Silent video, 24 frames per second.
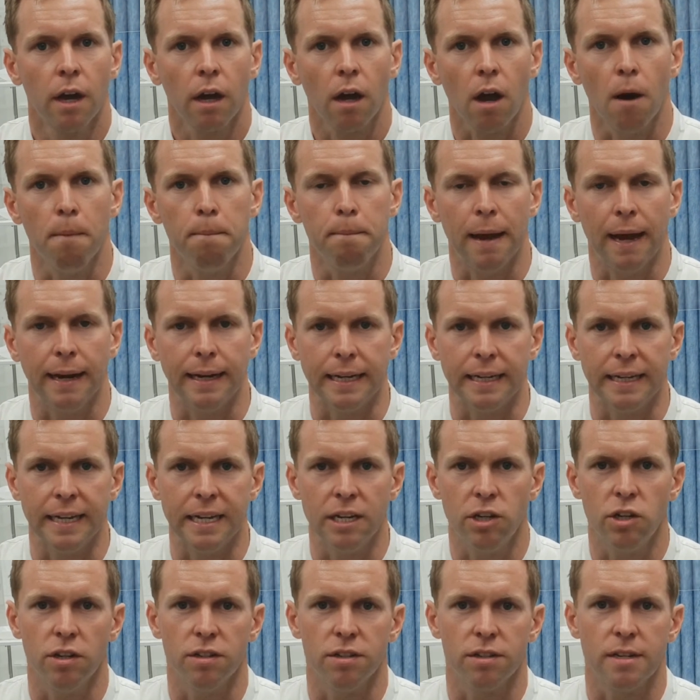compounding
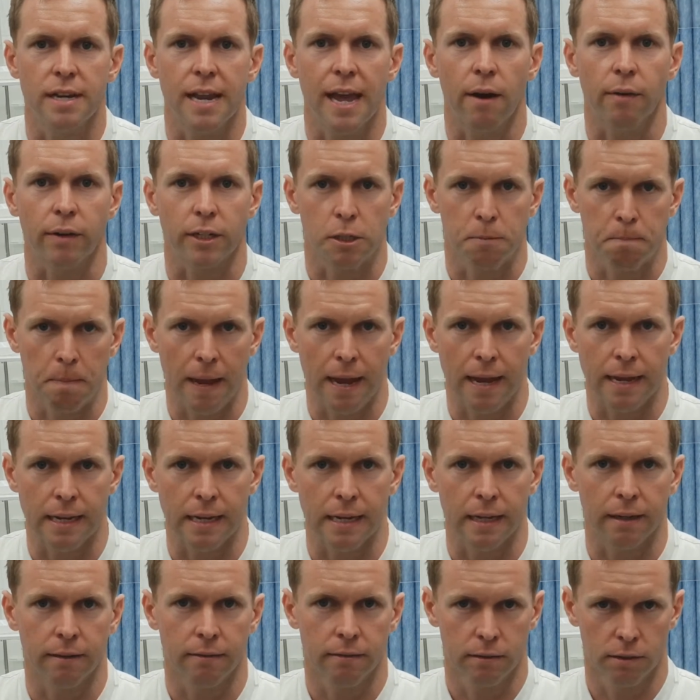niche is now
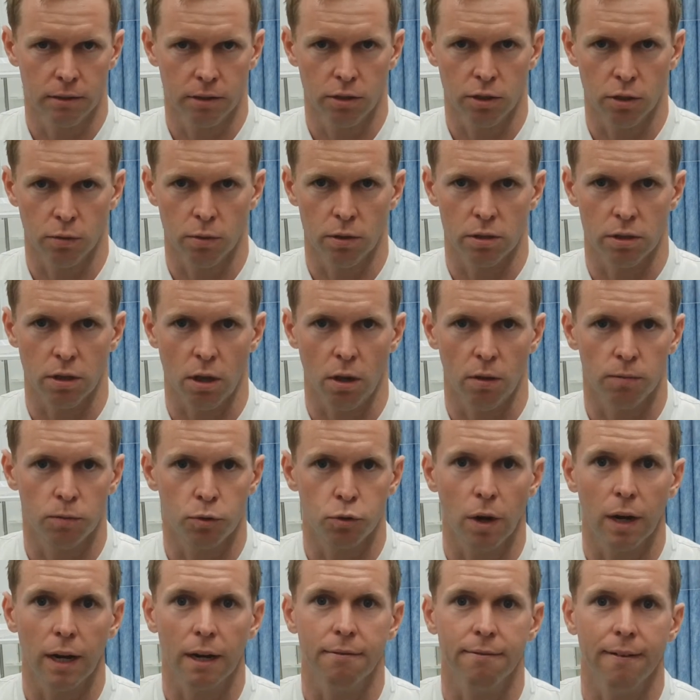expanding to resolve
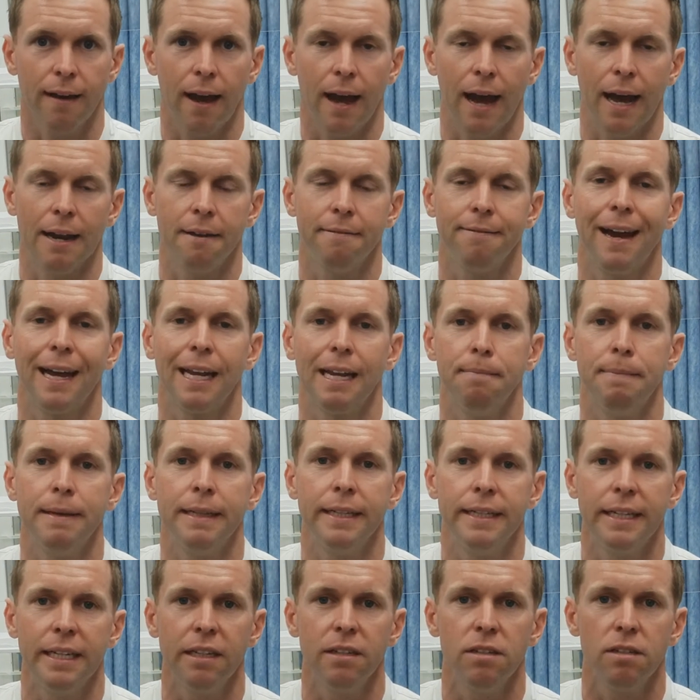drug
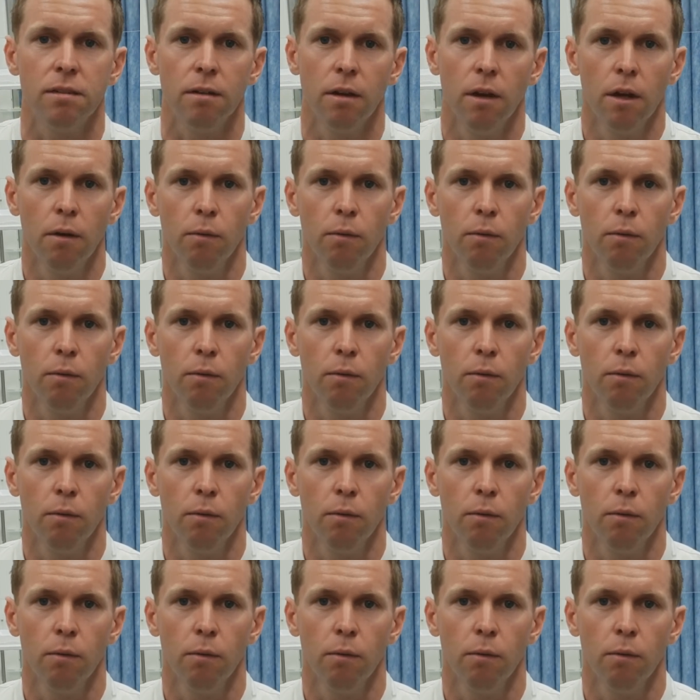unavailabilities,